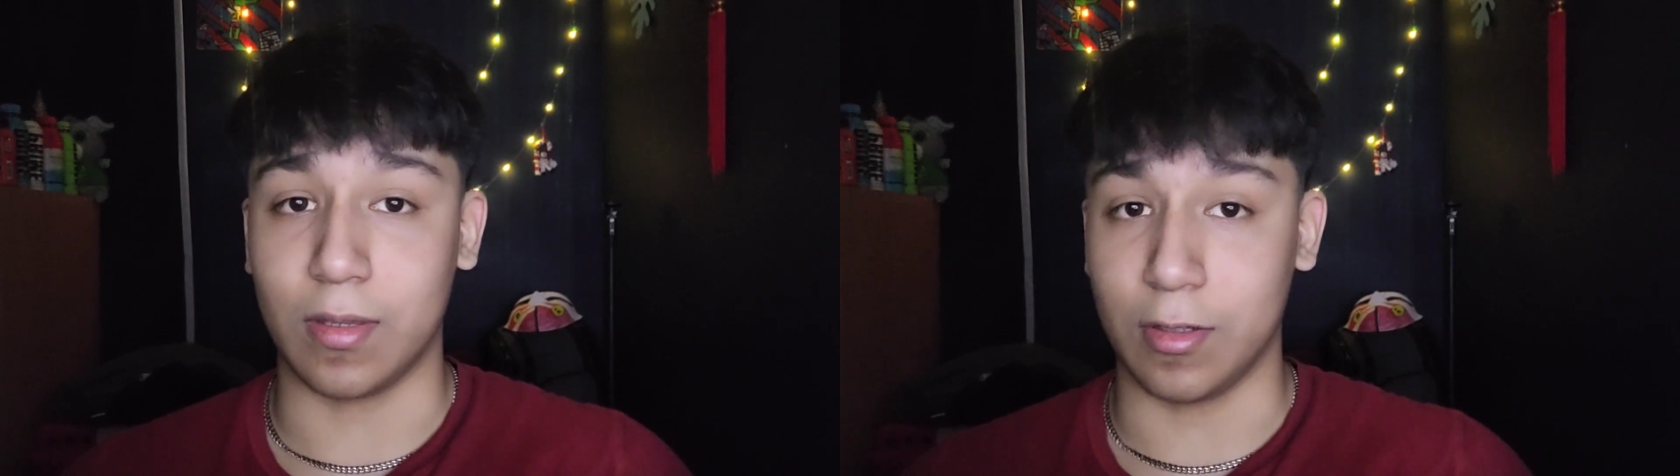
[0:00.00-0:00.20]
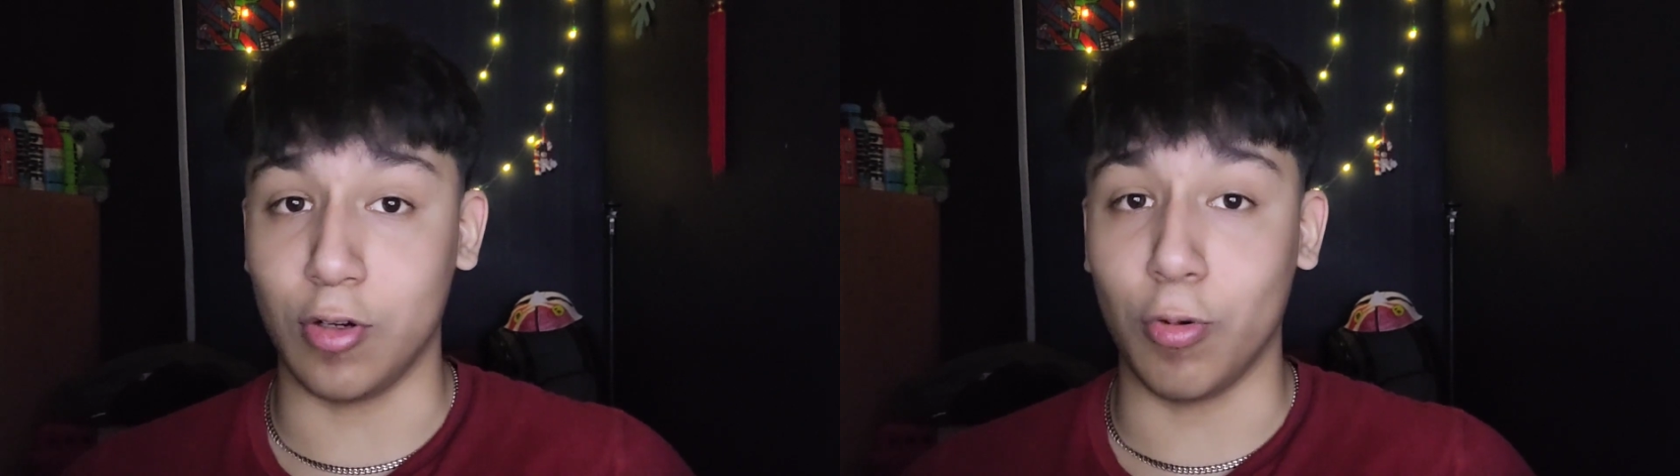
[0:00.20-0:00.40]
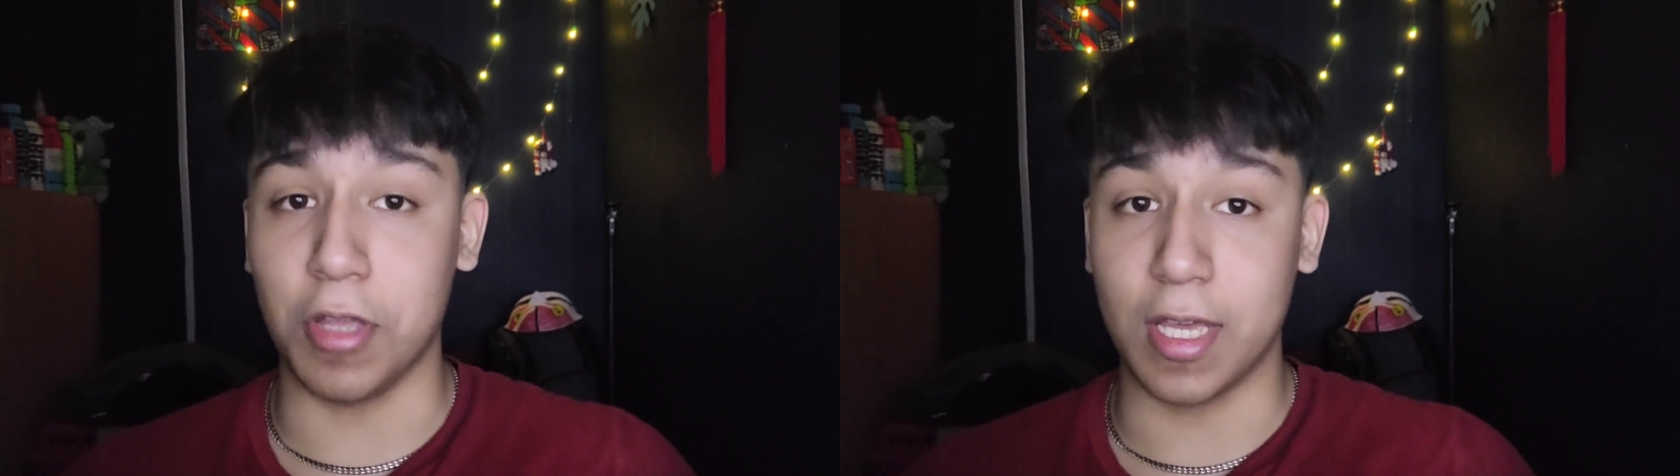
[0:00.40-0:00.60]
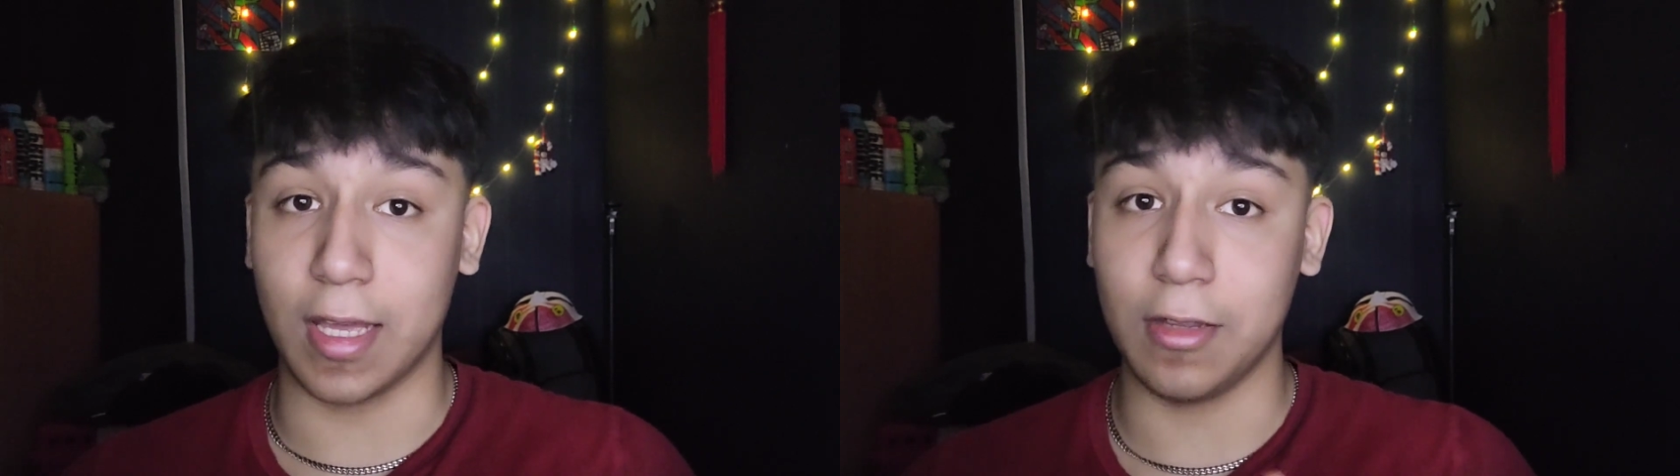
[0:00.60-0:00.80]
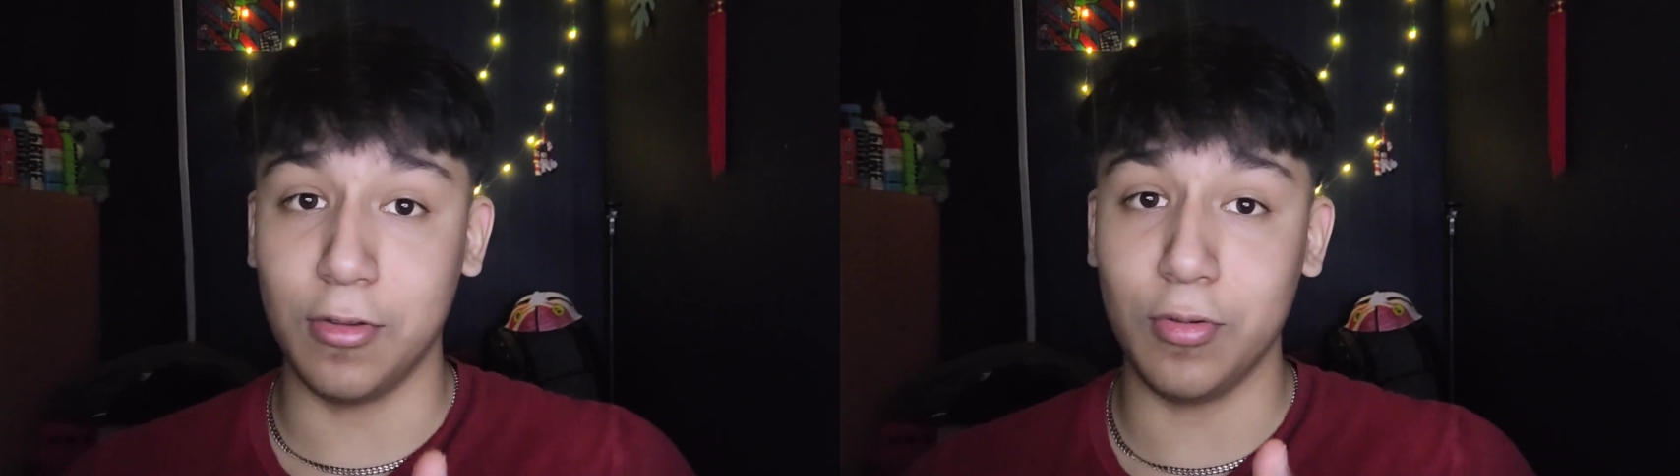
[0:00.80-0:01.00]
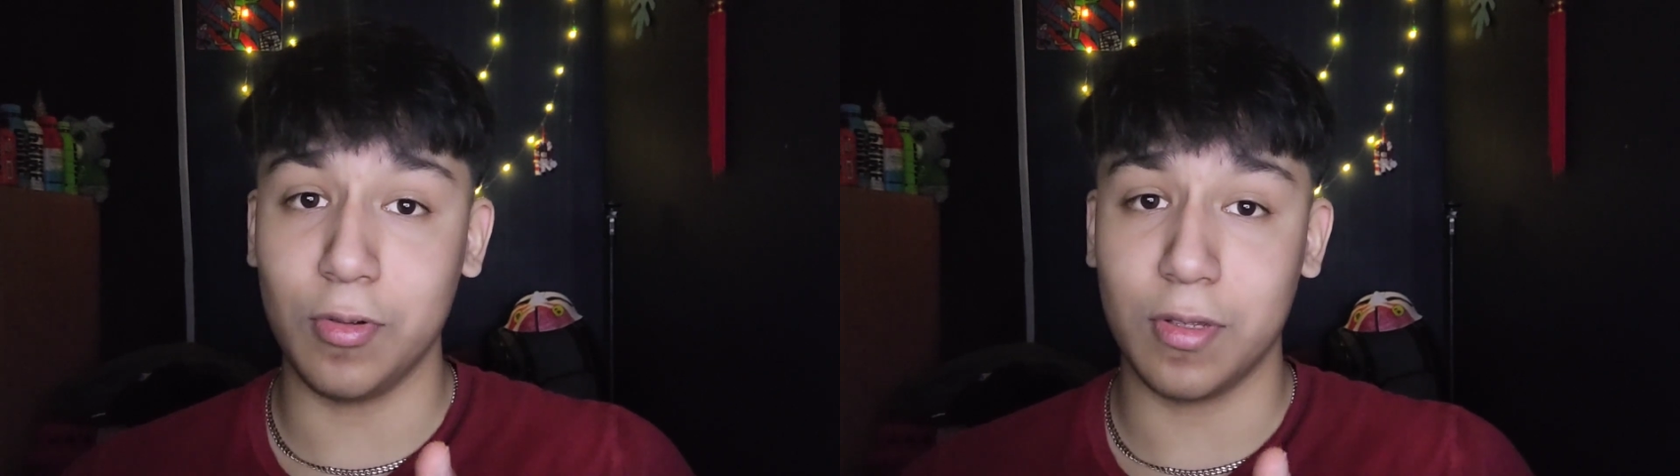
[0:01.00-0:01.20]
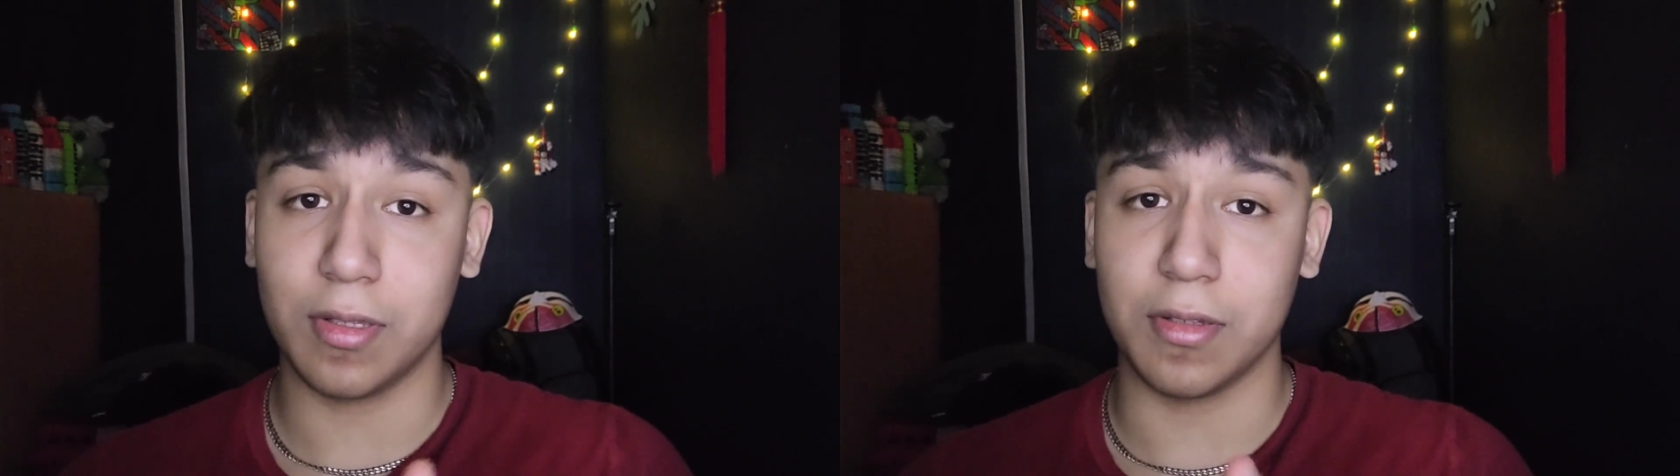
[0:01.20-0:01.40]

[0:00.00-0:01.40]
You know what you can do?